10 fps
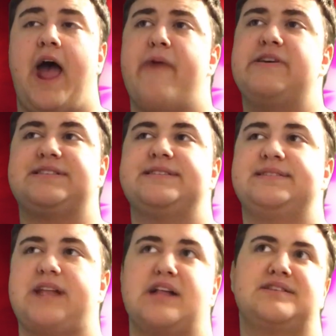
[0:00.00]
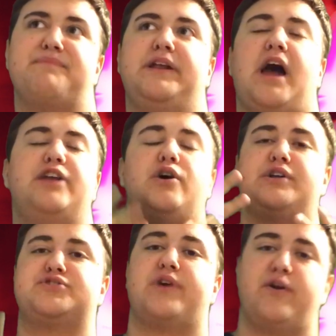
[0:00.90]
And this is not something I
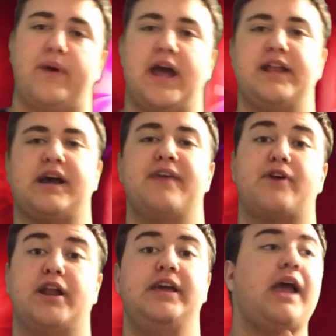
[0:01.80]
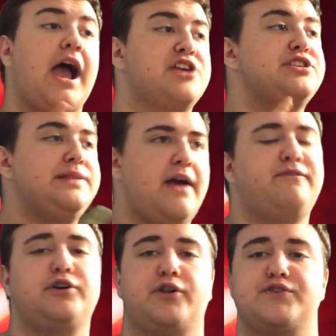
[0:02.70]
noticed right away. I thought he actually
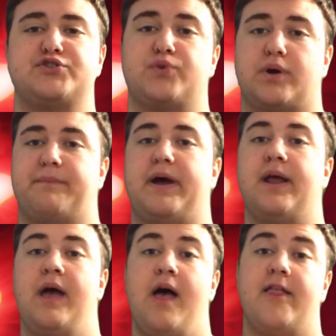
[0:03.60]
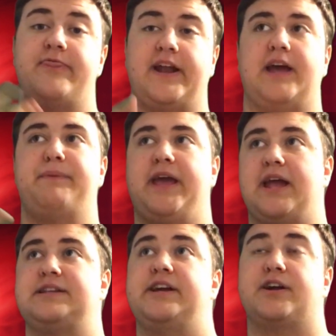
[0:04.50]
left to go to the store, but then I
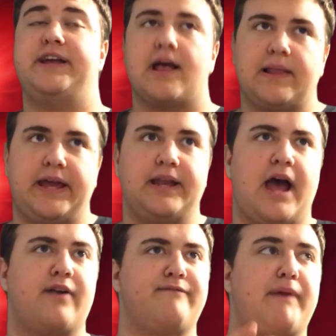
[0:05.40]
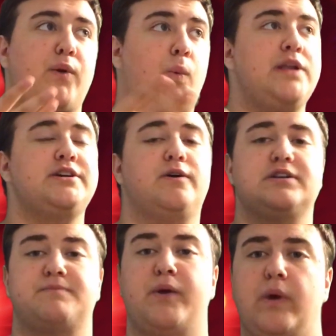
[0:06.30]
began to hear yelling out of my window,
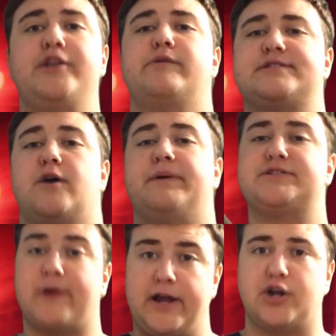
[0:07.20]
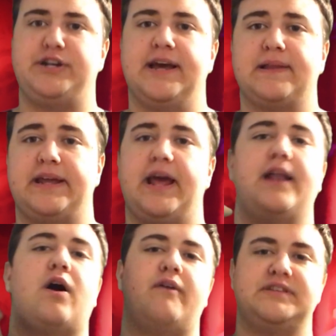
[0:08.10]
because my window is open, so I heard yelling,
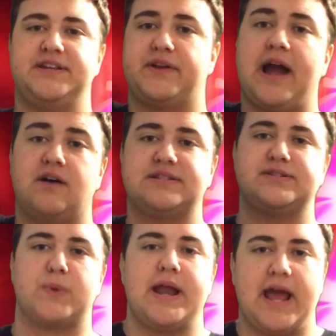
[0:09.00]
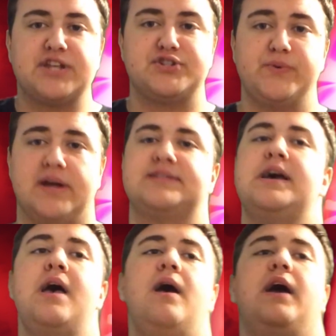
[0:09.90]
and obviously their house is right next to us.
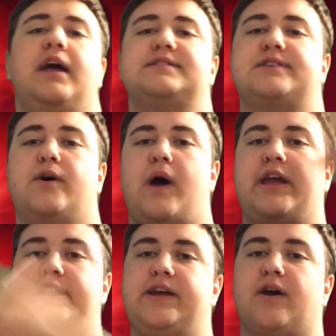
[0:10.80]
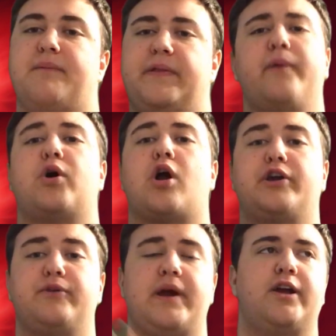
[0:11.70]
And so I could hear them, and they were
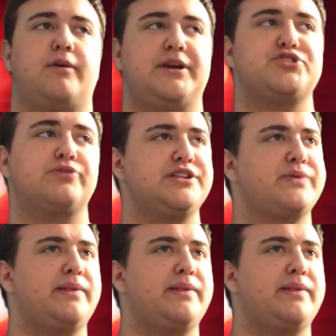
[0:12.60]
arguing right here on my street.